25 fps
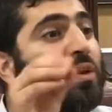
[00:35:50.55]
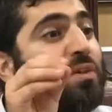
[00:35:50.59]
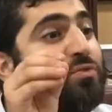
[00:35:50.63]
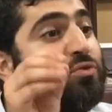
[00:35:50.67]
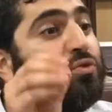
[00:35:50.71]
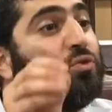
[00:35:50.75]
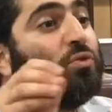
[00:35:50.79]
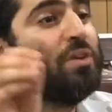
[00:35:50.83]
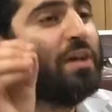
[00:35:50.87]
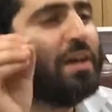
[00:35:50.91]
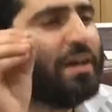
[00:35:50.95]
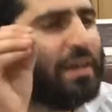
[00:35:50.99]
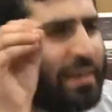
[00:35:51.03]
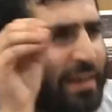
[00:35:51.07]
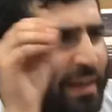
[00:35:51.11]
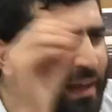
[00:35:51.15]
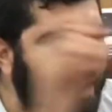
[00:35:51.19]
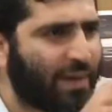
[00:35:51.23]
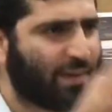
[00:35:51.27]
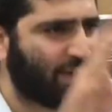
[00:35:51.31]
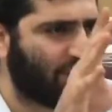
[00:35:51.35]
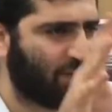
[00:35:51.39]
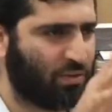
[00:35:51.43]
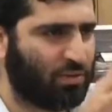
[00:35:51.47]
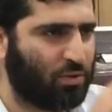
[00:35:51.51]
have to
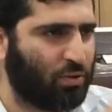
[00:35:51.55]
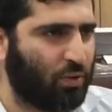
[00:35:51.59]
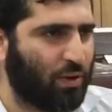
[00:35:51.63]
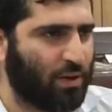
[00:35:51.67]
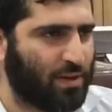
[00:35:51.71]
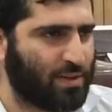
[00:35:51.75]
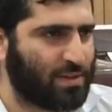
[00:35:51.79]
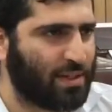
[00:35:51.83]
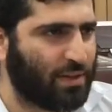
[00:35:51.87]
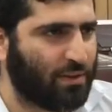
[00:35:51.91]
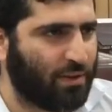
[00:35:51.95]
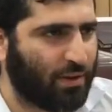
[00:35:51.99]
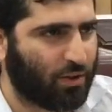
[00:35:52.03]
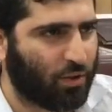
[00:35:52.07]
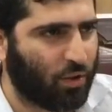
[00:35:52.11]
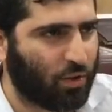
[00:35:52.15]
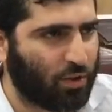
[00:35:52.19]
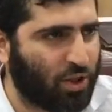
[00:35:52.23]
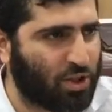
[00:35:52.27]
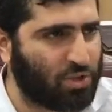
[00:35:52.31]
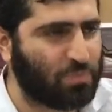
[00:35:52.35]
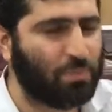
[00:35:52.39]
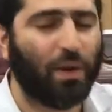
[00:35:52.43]
connect to our Zera Kodesh.